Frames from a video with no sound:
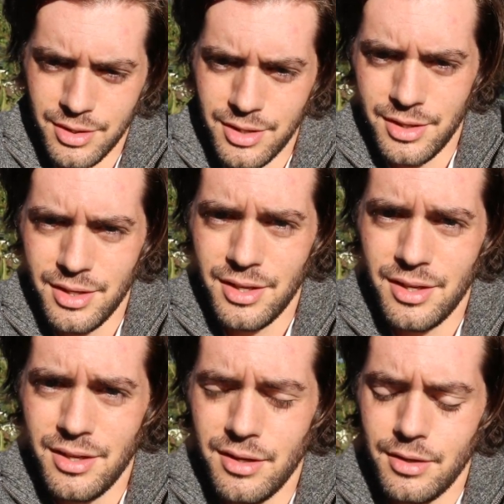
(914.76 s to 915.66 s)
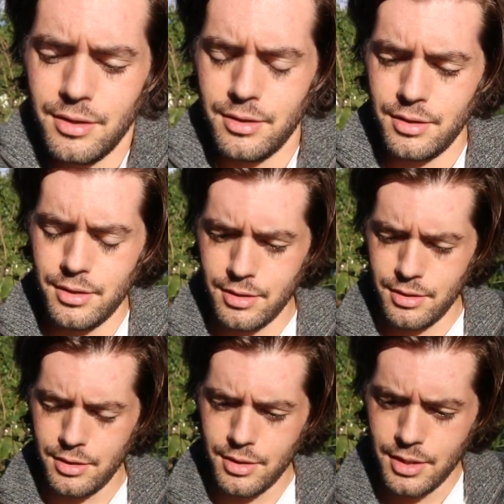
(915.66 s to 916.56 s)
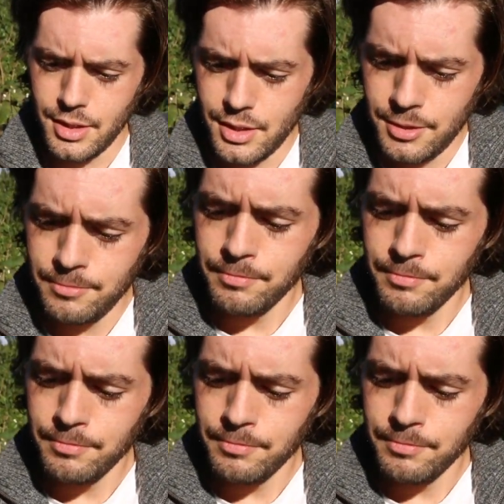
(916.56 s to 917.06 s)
(no one is talking)